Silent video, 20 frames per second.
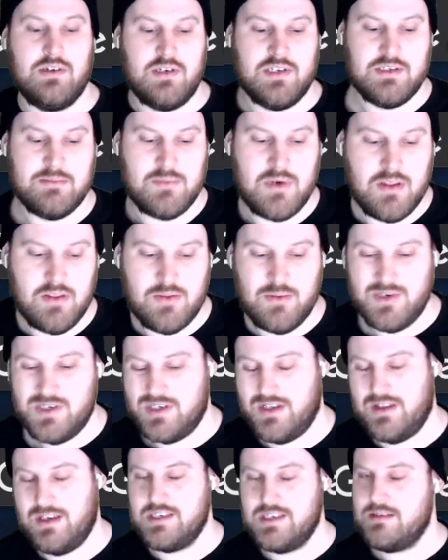a month, which I
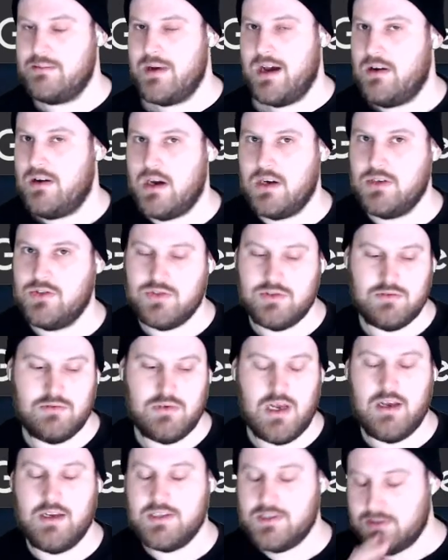think is about
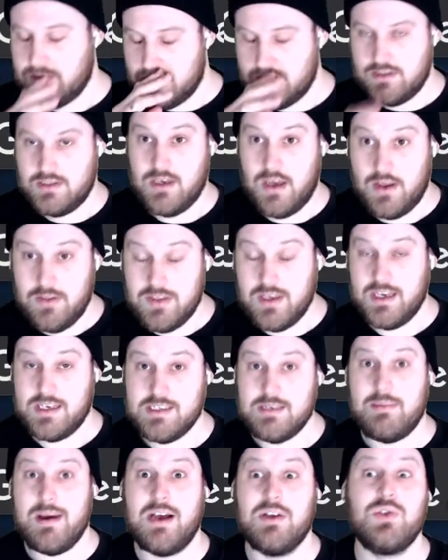
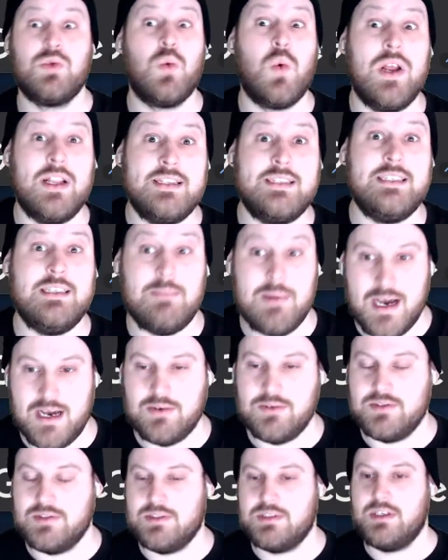about
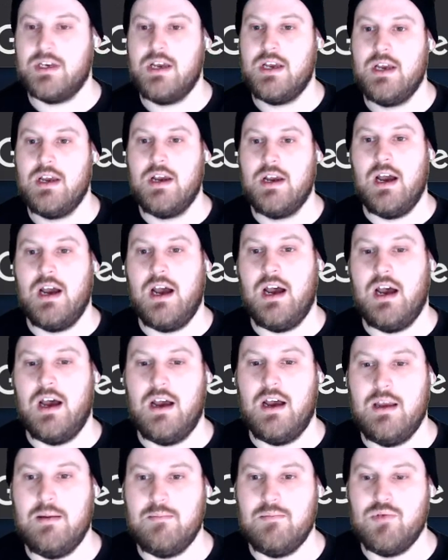£20
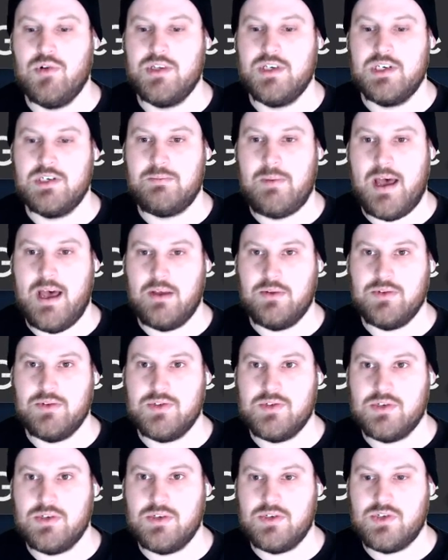in British
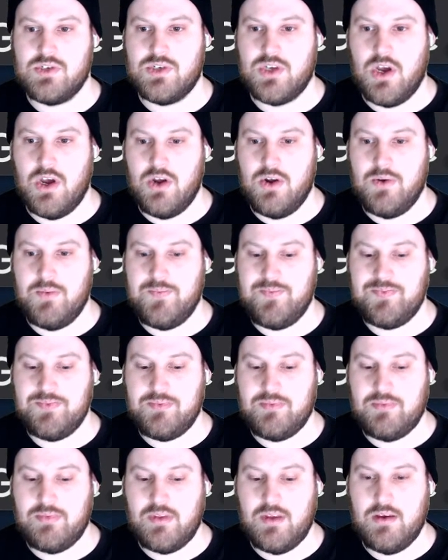pounds. So
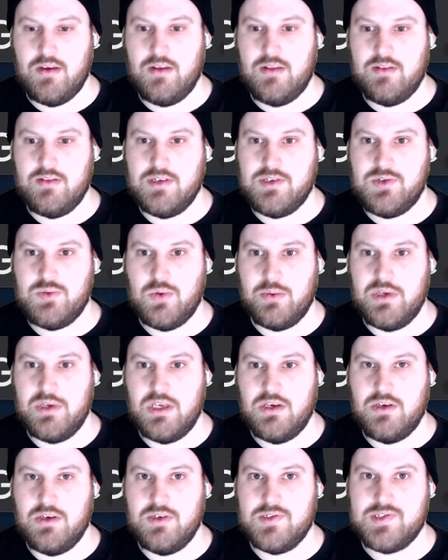this is what we
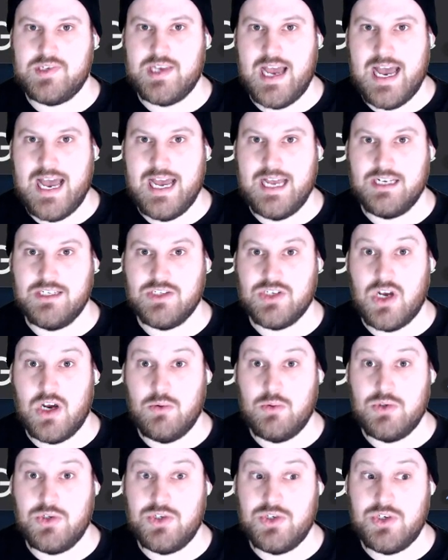use, and I will
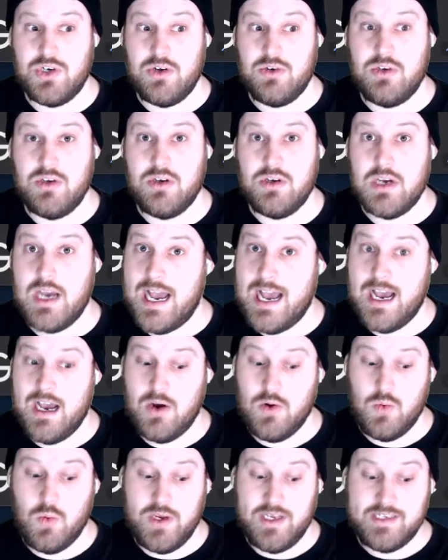show you how
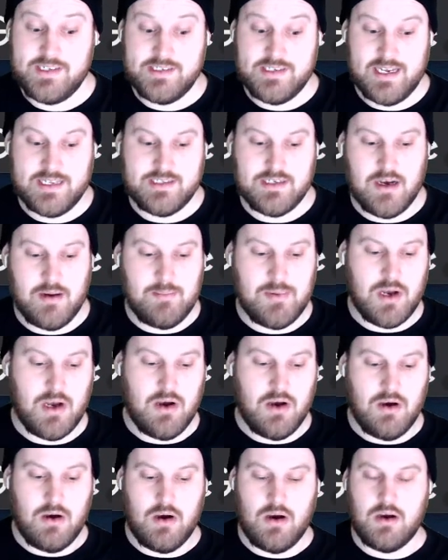we set up
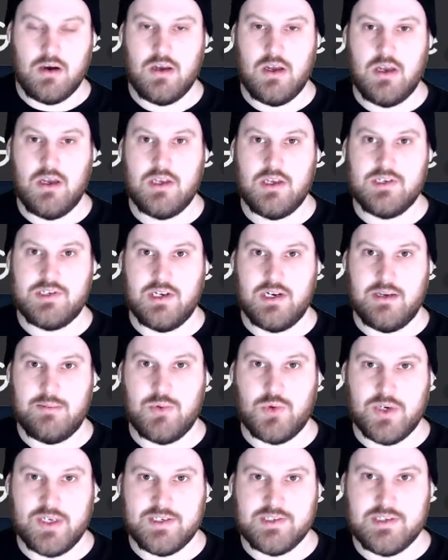our Sunday
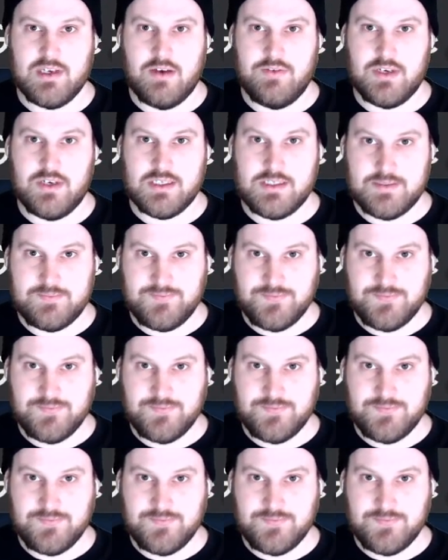morning service.